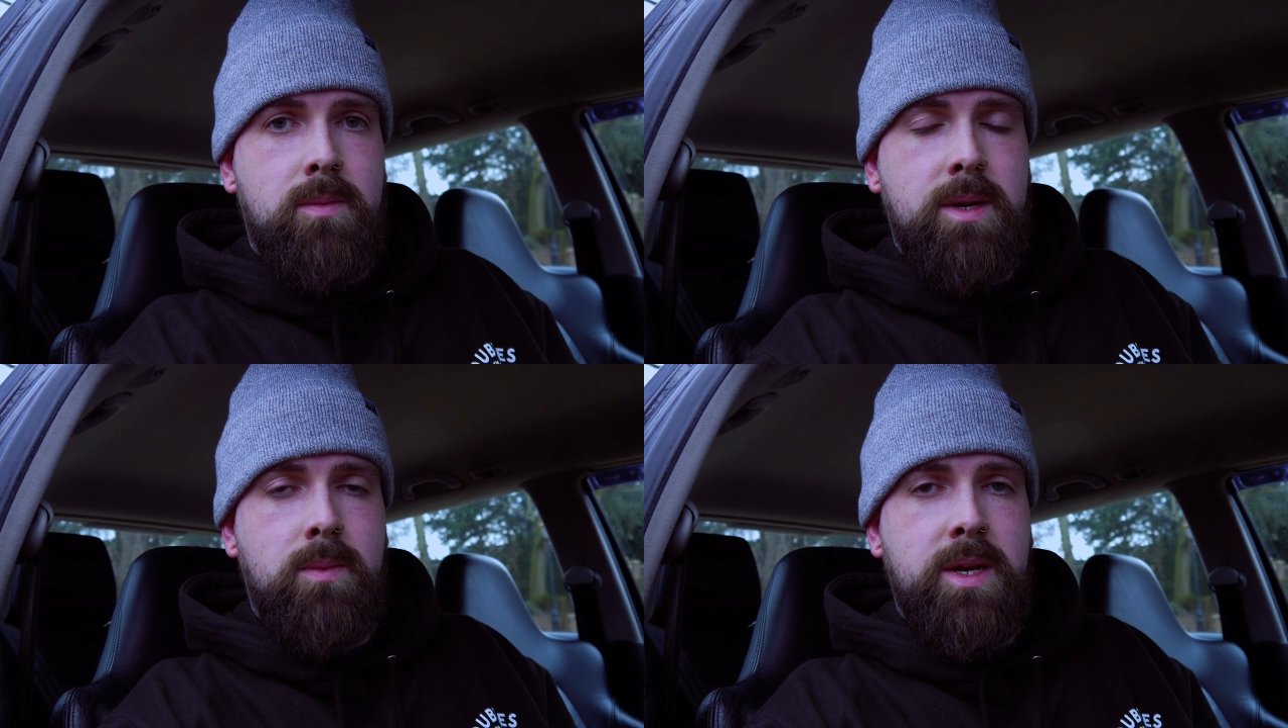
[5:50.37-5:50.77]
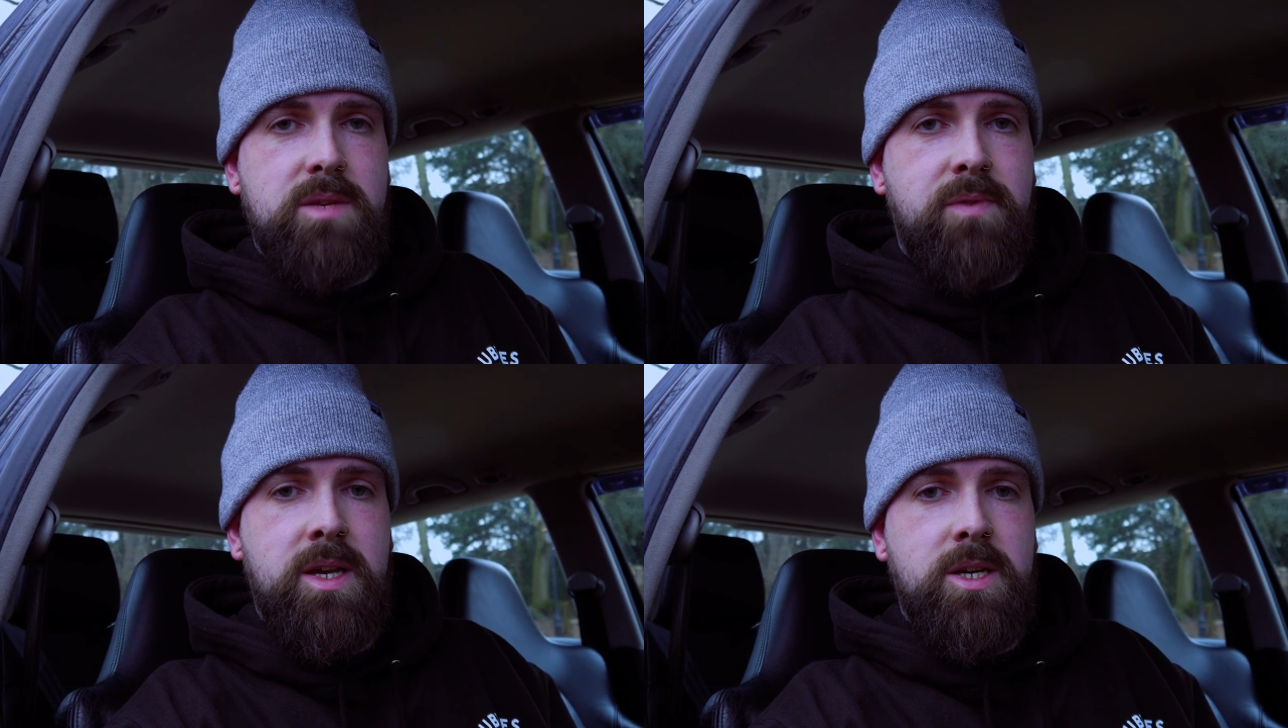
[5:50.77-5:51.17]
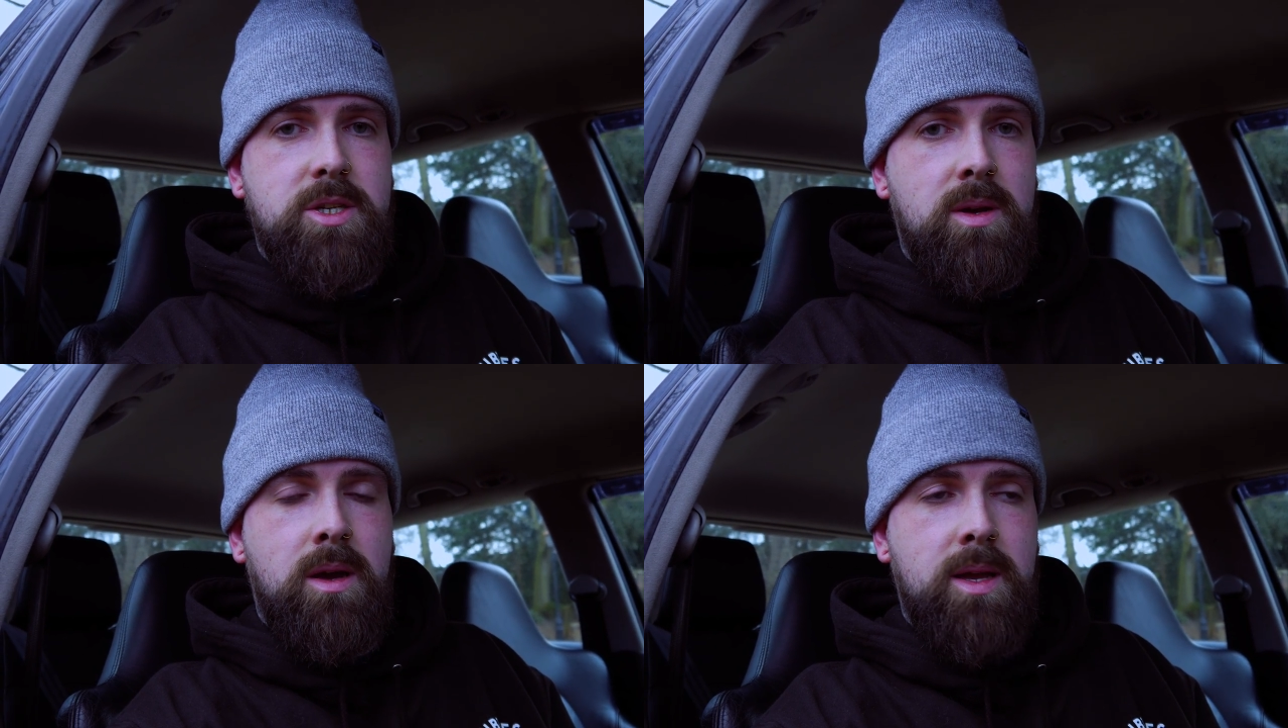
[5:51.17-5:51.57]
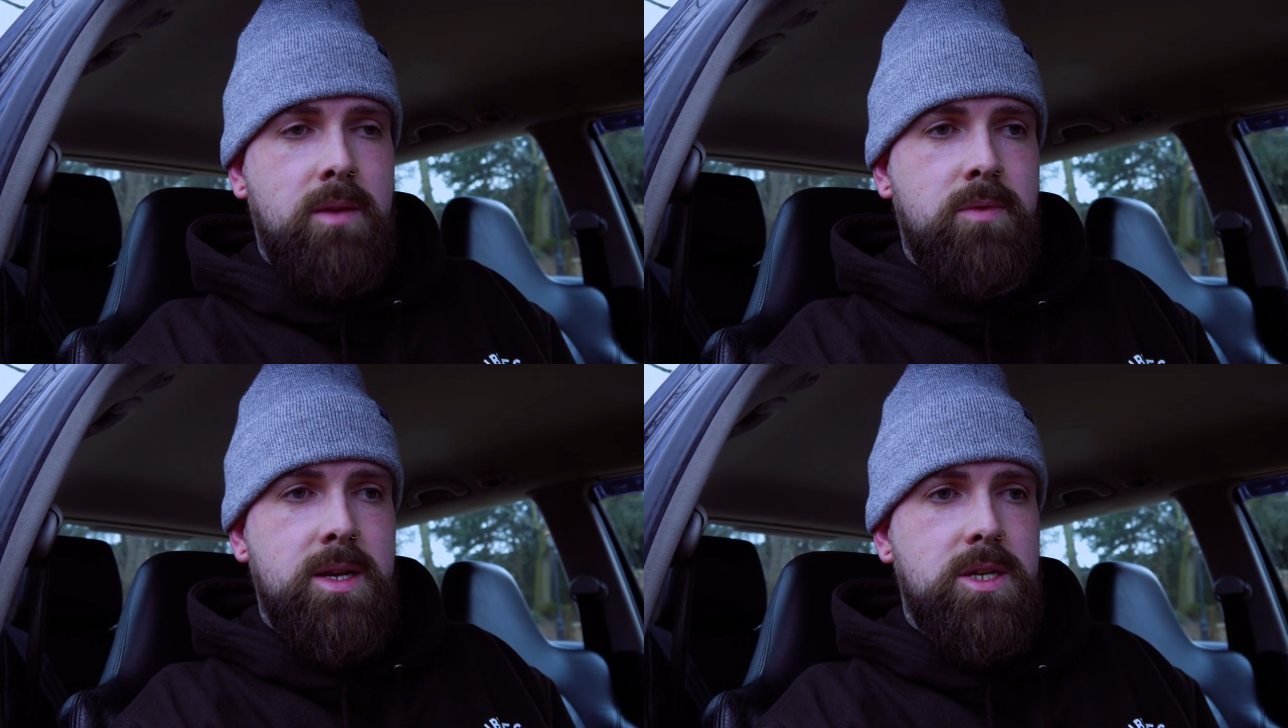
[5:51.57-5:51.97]
When it's finished, I
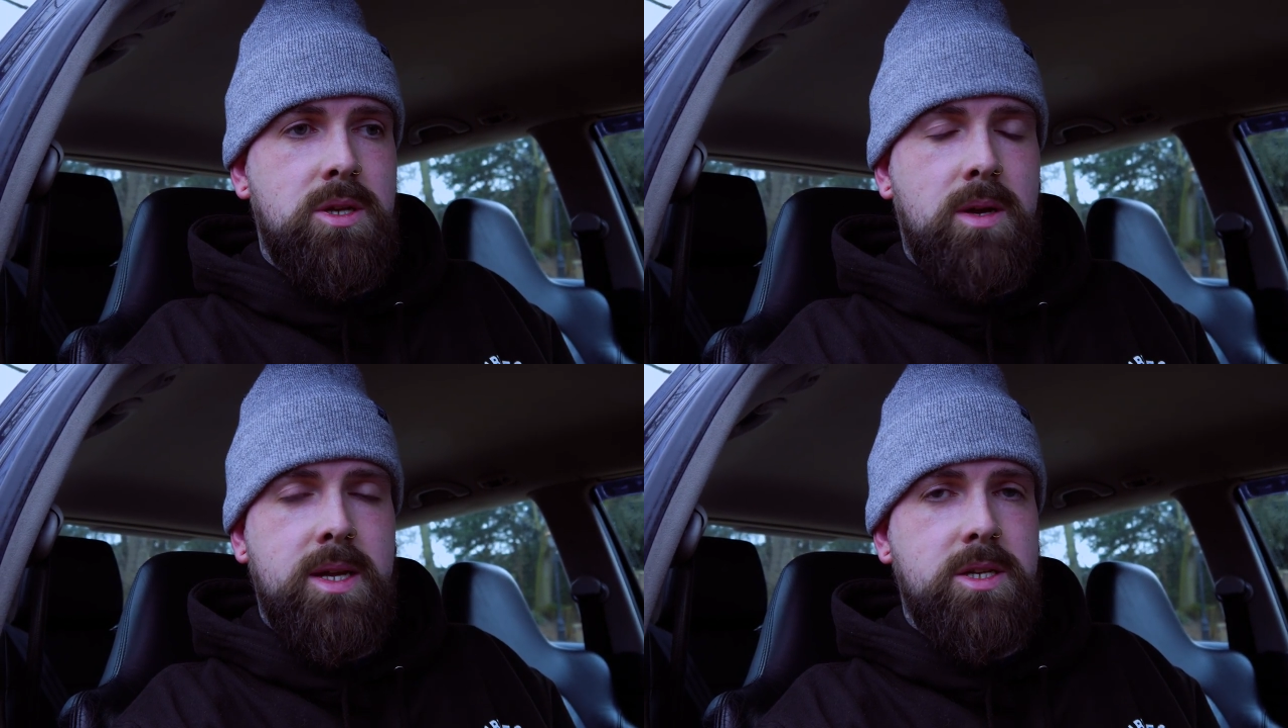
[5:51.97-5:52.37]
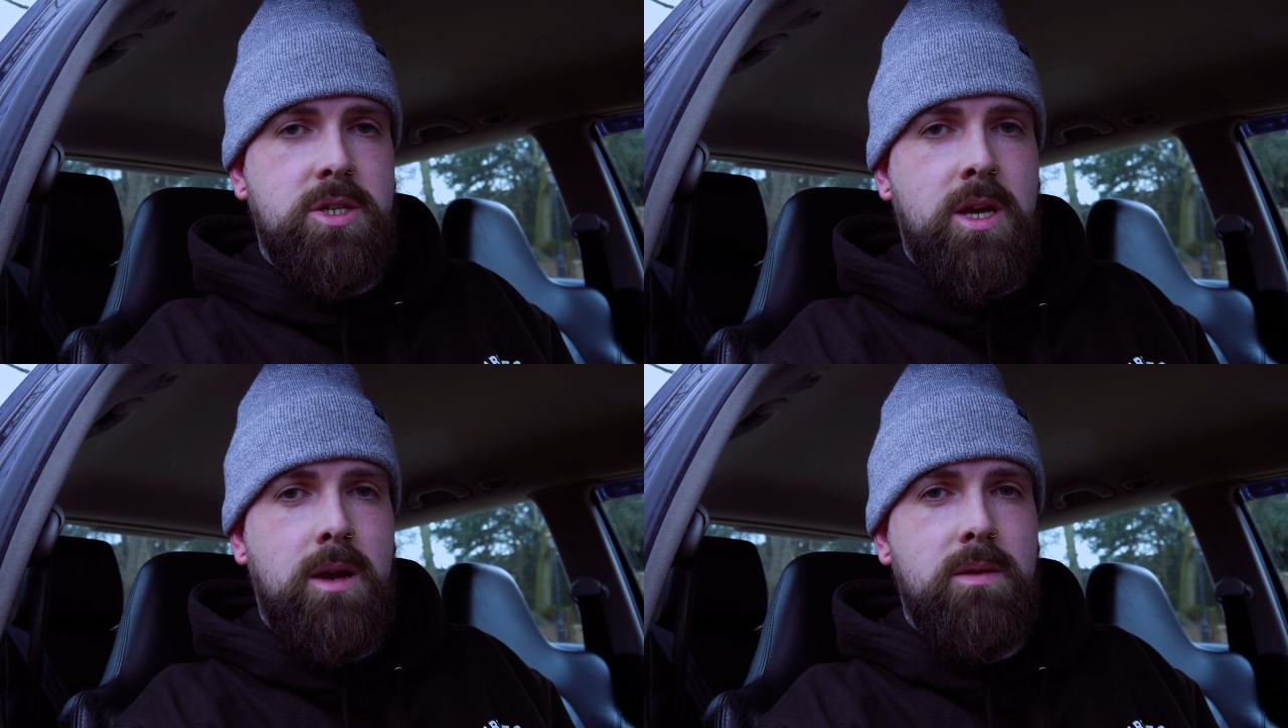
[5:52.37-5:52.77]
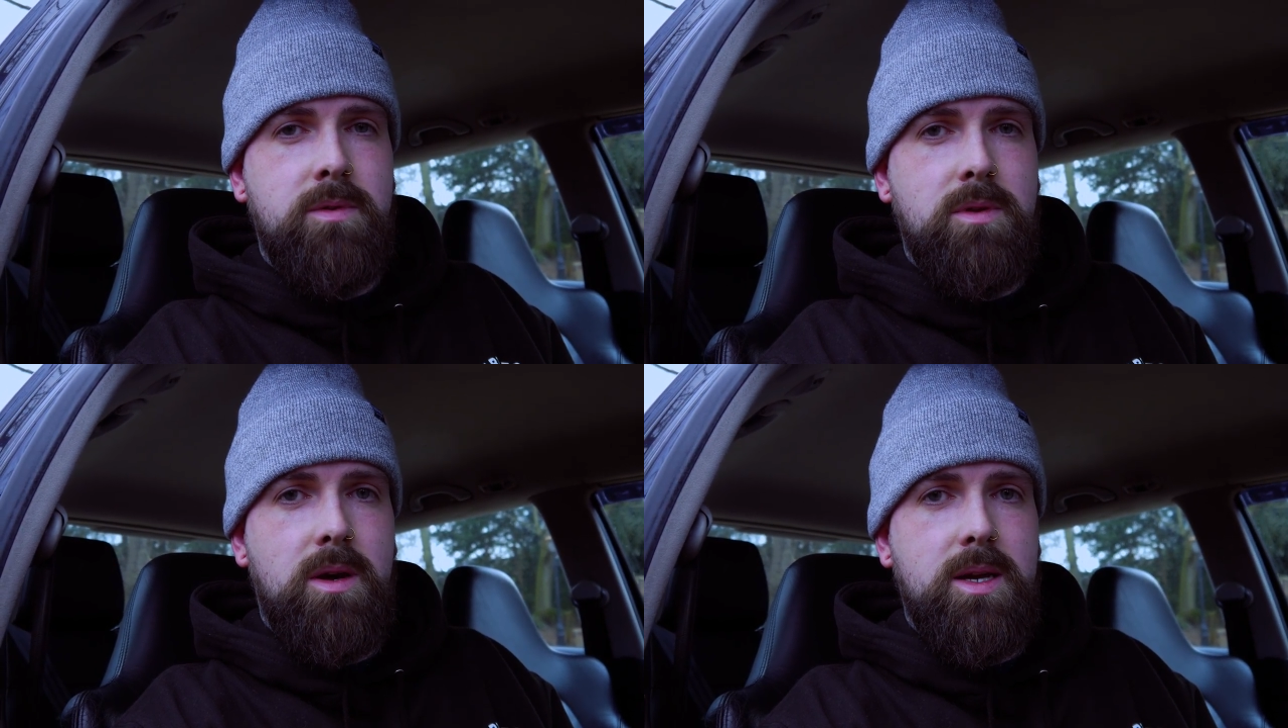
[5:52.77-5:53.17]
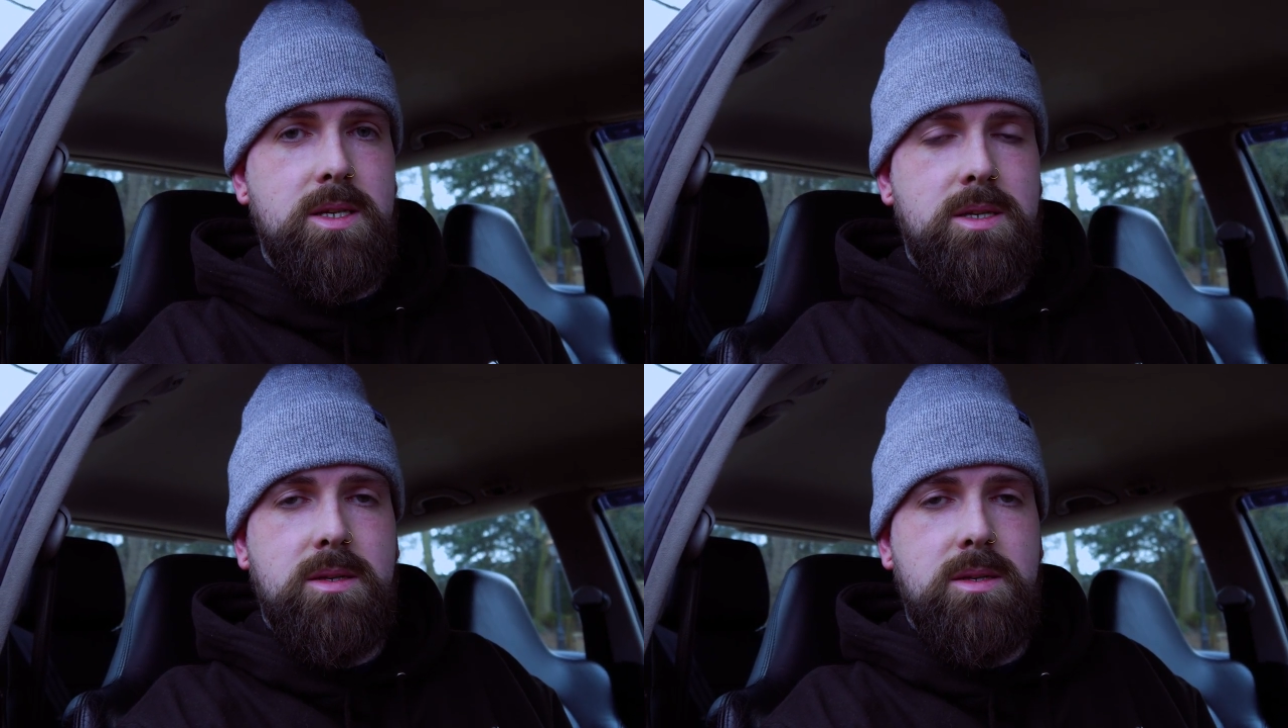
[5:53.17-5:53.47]
get really excited to share it with you guys, and